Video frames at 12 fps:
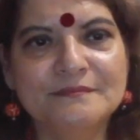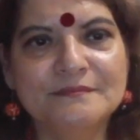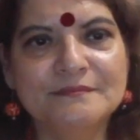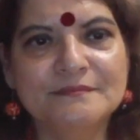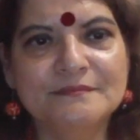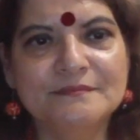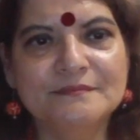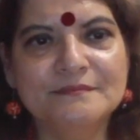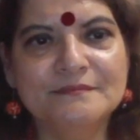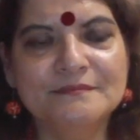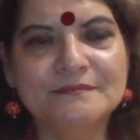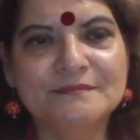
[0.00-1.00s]

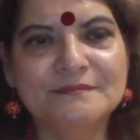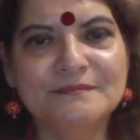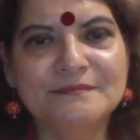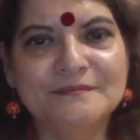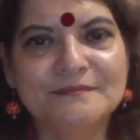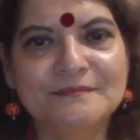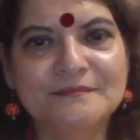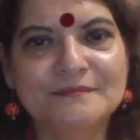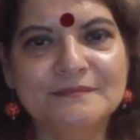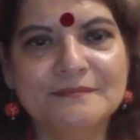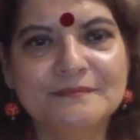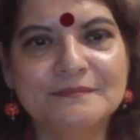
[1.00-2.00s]

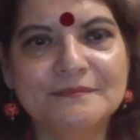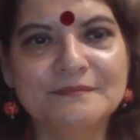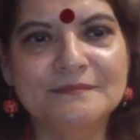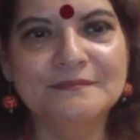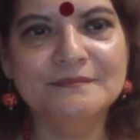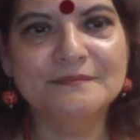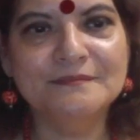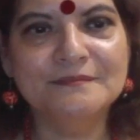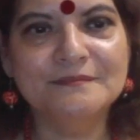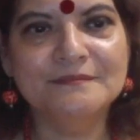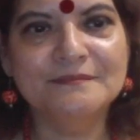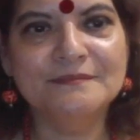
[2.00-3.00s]

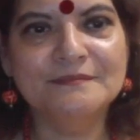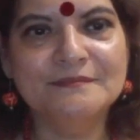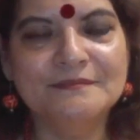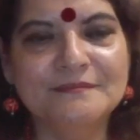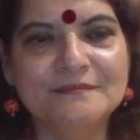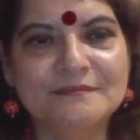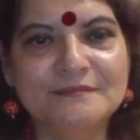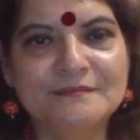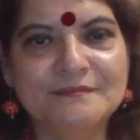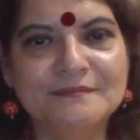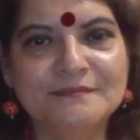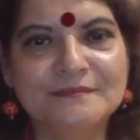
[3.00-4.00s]

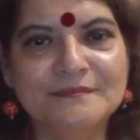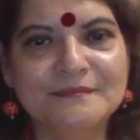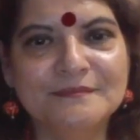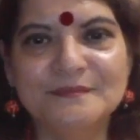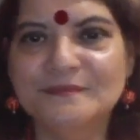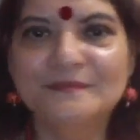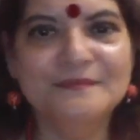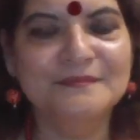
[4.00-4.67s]
(silent)